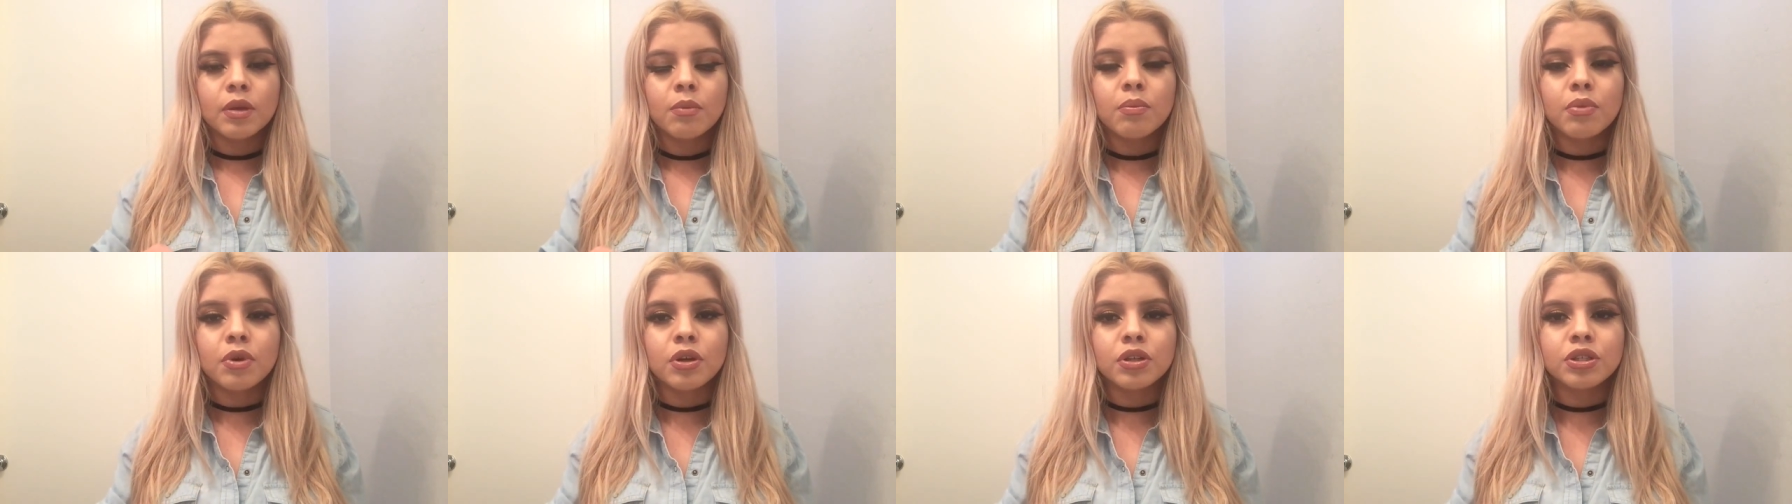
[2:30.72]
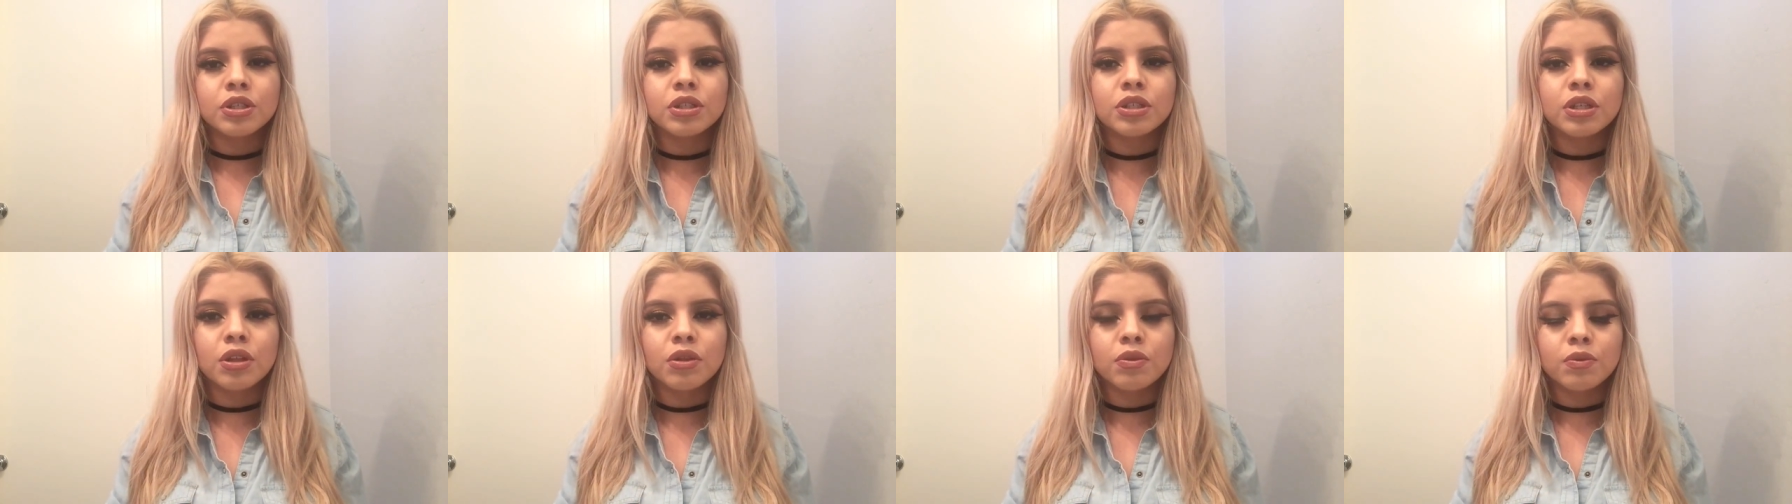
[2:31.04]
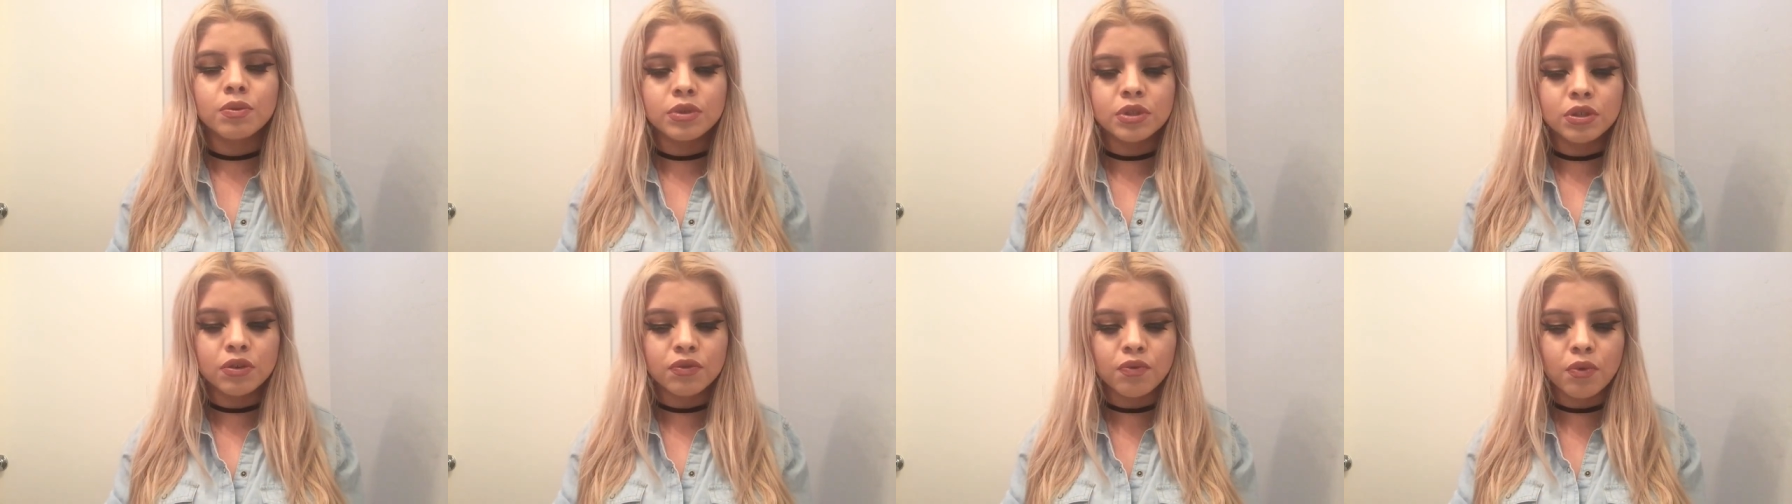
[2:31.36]
purchase it
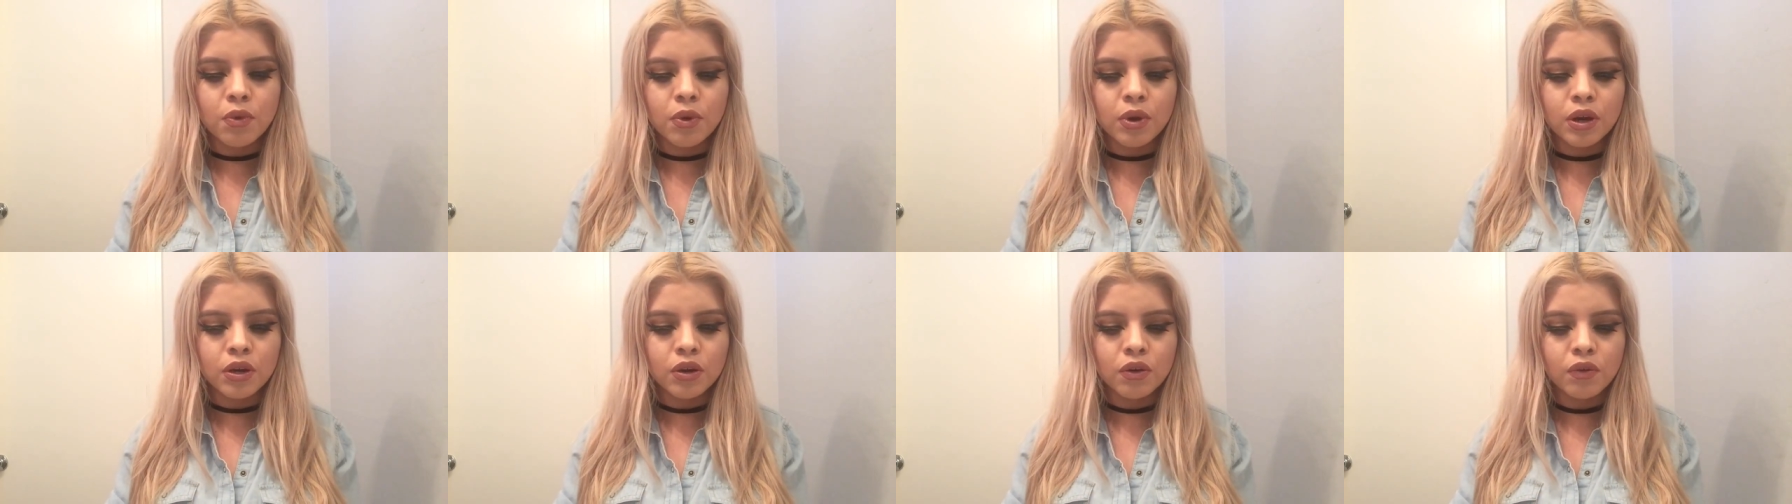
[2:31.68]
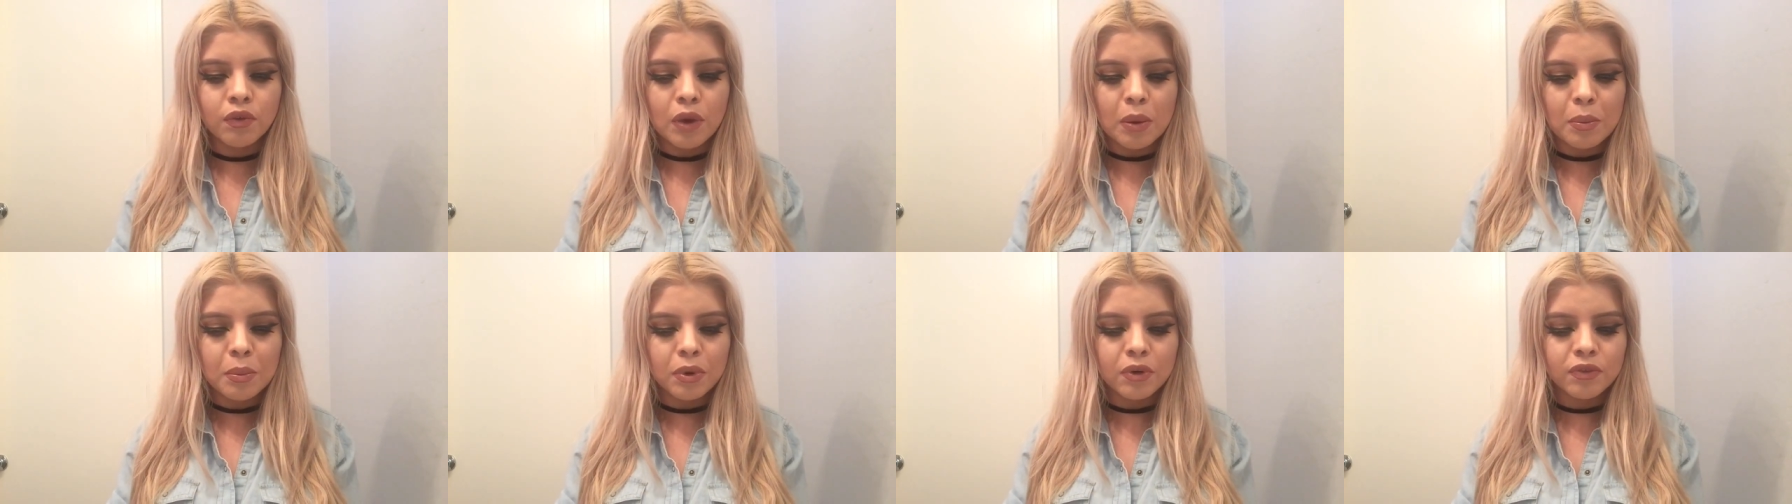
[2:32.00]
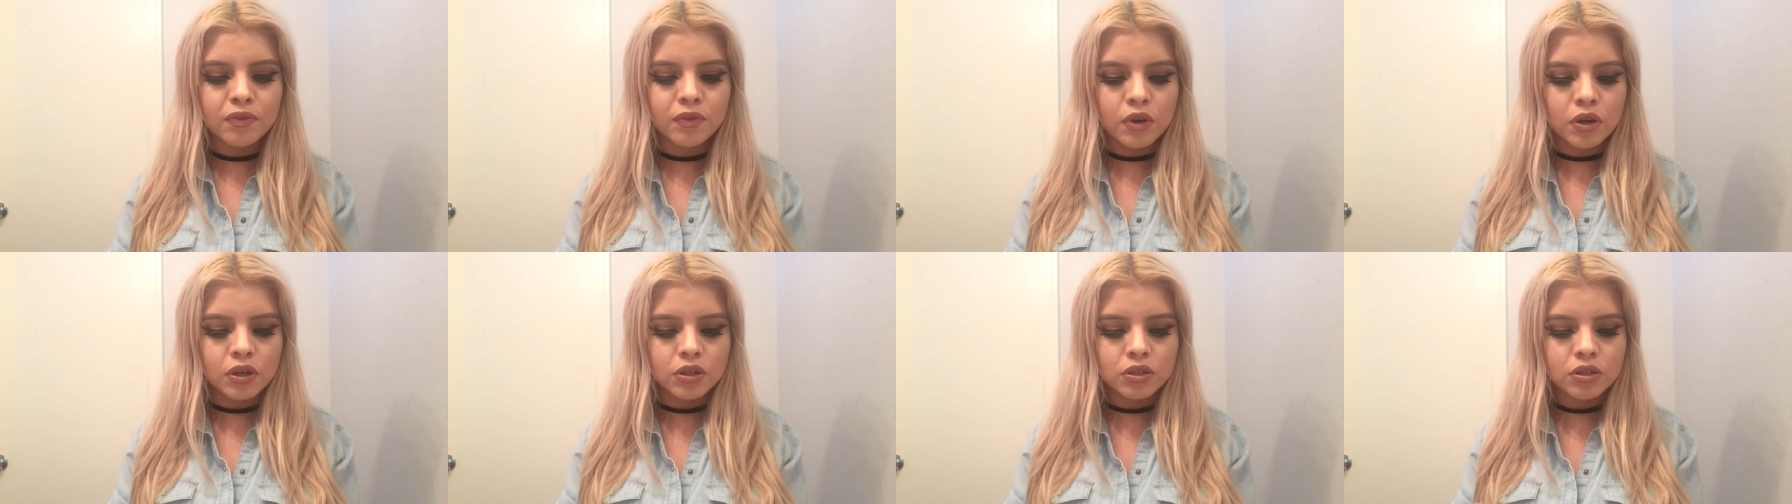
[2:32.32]
through Sephora November
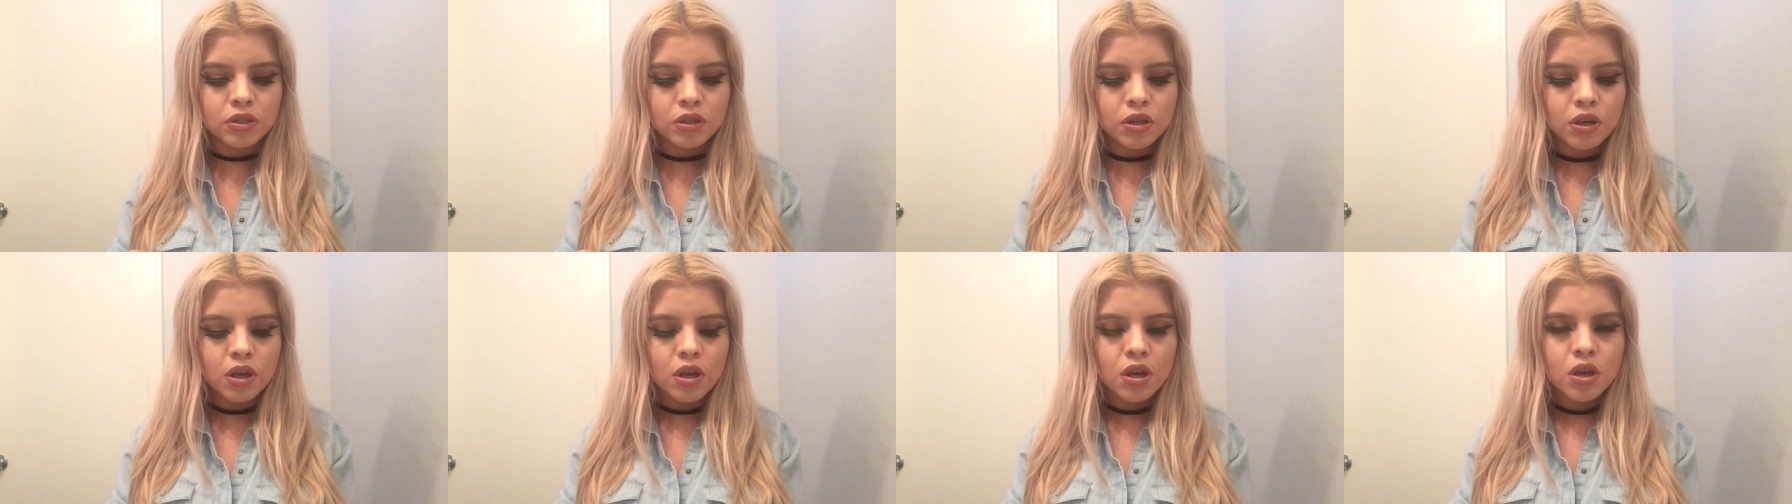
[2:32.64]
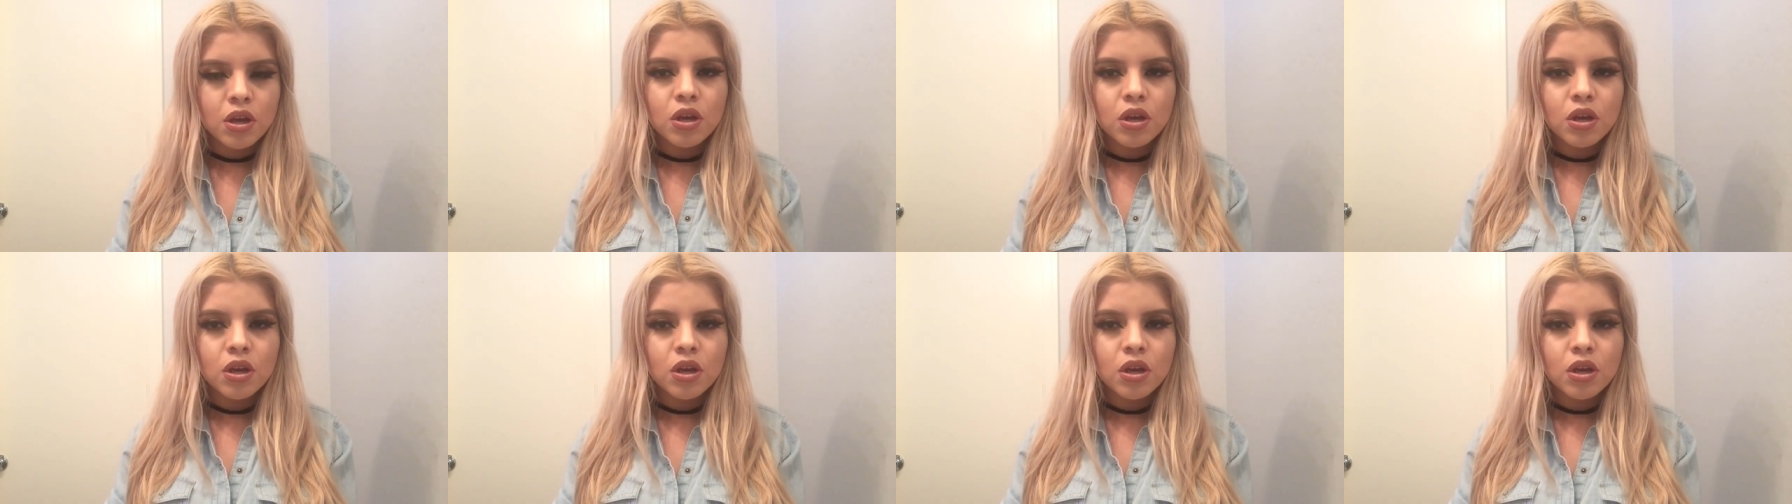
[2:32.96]
1st.